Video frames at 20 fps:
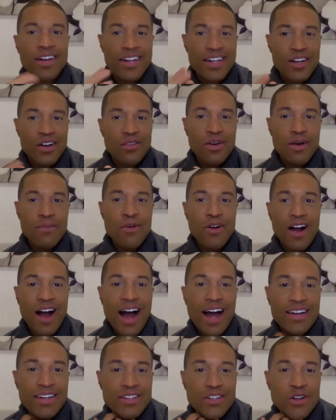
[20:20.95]

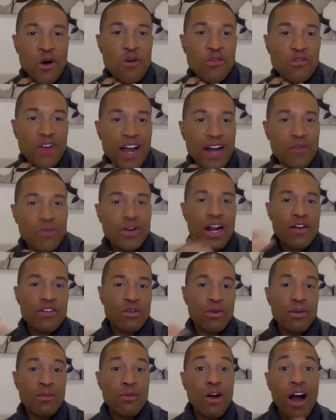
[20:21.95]
hot girlfriend, whatever,
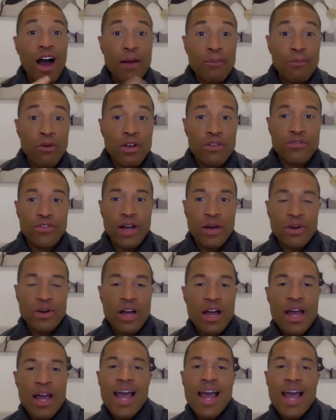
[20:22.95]
one more hot boyfriend, whatever.